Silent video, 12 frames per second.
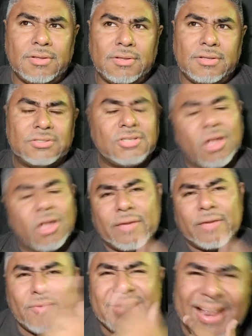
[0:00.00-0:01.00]
So
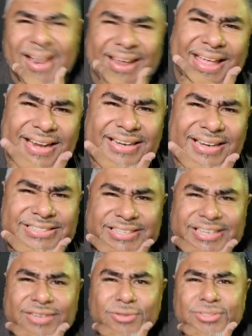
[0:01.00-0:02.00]
if we're not getting the
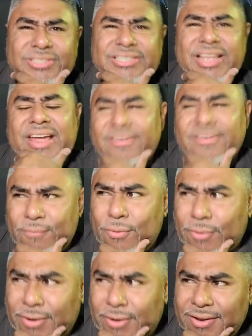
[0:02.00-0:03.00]
seal signed
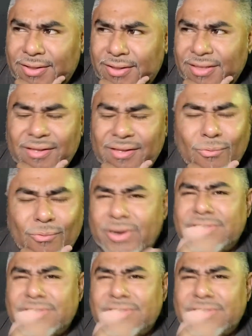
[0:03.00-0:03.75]
for, what is the